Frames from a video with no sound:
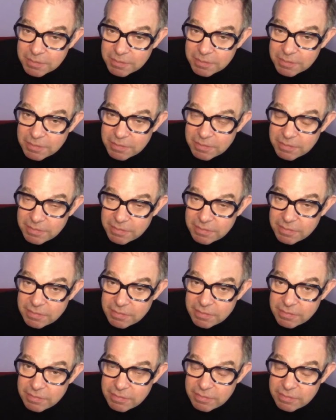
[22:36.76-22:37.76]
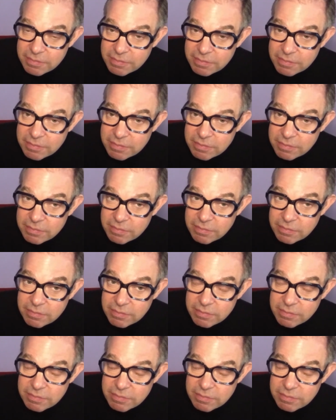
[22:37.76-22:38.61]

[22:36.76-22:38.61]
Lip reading: (no one is talking)